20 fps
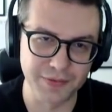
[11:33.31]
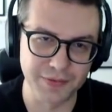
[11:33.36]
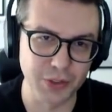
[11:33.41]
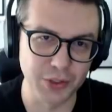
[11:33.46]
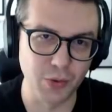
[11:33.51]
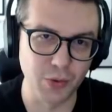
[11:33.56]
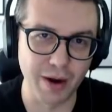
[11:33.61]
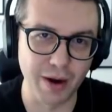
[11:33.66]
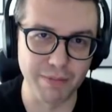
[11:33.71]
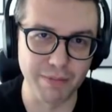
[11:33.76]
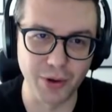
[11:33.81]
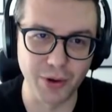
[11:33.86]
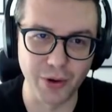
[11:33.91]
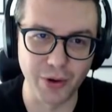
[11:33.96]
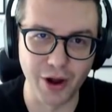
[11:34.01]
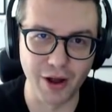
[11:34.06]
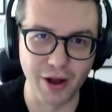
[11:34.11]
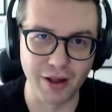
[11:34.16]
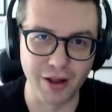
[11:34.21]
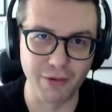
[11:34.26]
you want to blow
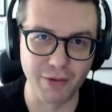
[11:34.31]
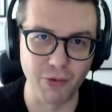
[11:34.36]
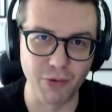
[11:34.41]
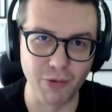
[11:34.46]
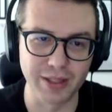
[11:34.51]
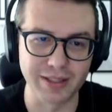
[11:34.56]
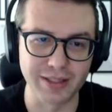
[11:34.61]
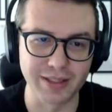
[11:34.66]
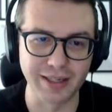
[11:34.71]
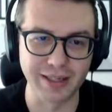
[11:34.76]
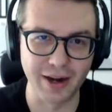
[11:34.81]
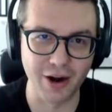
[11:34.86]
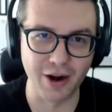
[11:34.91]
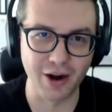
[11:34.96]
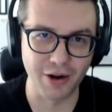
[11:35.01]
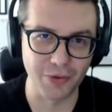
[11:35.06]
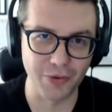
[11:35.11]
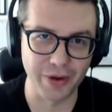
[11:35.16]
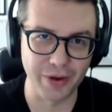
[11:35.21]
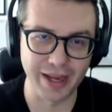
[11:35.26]
it all at once and get
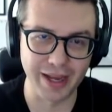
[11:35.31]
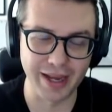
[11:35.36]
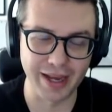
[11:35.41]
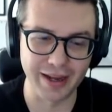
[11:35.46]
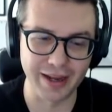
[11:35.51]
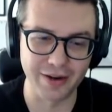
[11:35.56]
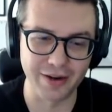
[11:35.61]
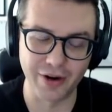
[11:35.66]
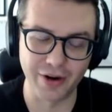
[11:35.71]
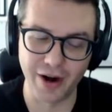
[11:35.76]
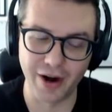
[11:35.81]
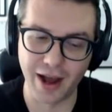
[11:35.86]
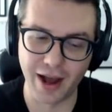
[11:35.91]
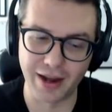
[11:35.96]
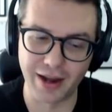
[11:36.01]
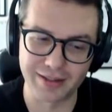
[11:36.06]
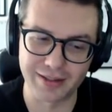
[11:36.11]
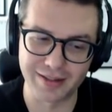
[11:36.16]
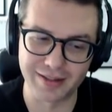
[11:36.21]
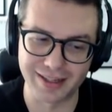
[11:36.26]
all the way ahead or
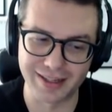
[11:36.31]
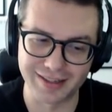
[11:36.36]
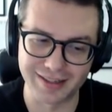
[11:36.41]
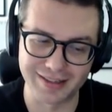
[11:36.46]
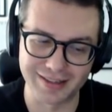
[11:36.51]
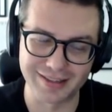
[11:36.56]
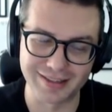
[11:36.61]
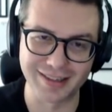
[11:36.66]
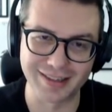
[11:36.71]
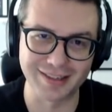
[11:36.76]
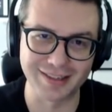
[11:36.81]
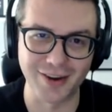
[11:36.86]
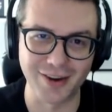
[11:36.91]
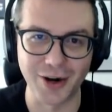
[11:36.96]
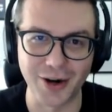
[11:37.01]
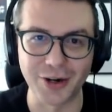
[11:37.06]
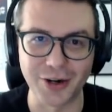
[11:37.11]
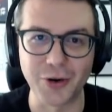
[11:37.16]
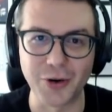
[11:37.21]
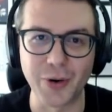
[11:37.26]
not? That's a
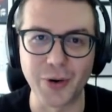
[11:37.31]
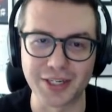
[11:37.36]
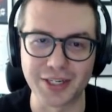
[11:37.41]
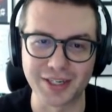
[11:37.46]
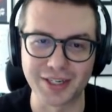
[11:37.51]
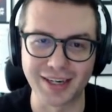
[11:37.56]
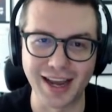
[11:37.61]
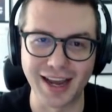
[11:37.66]
hard question.